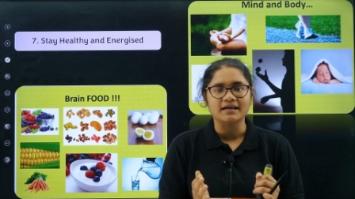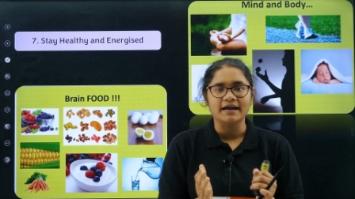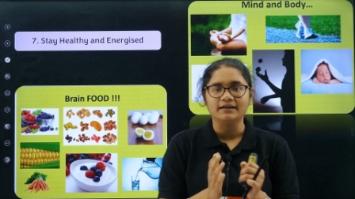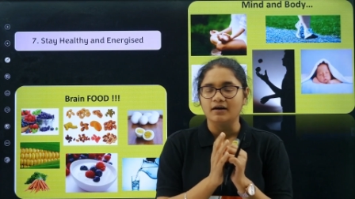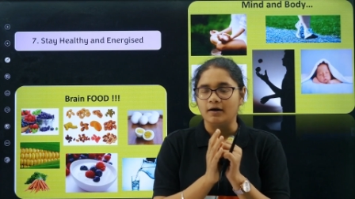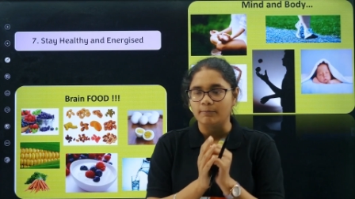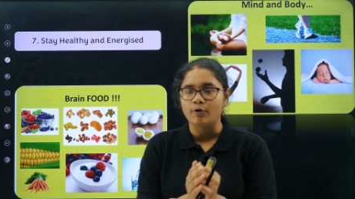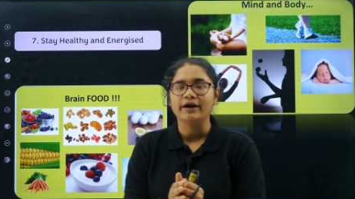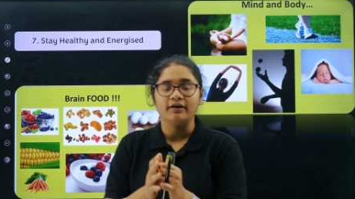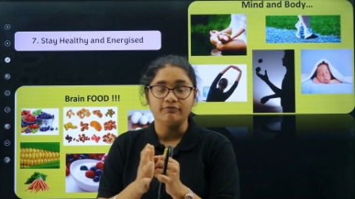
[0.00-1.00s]
diet,
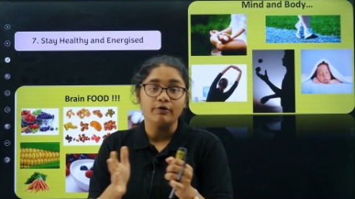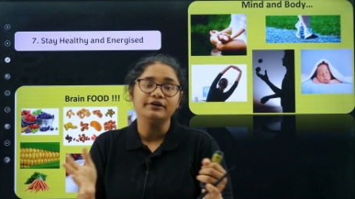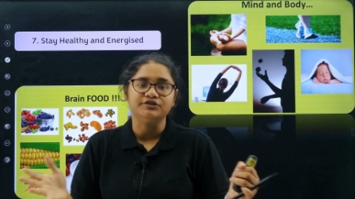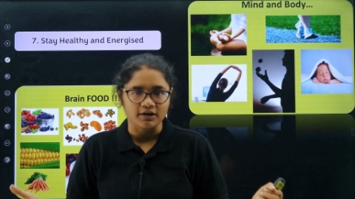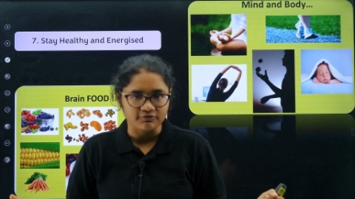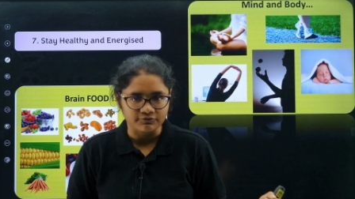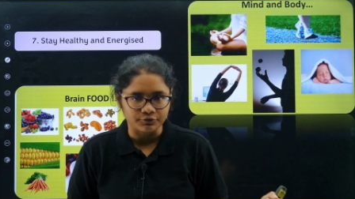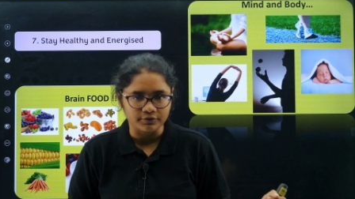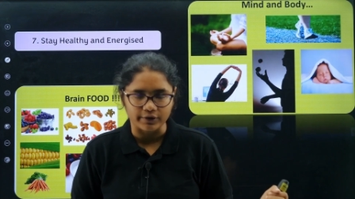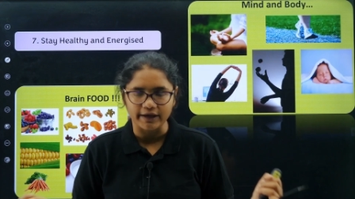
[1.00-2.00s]
avoid junk
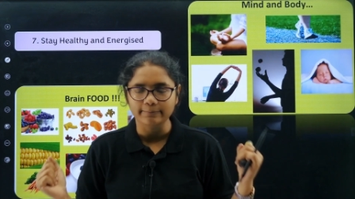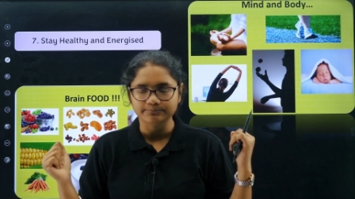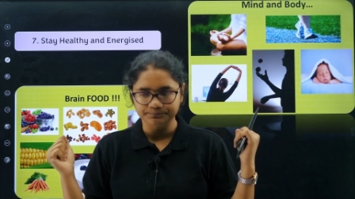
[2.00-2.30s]
food, okay?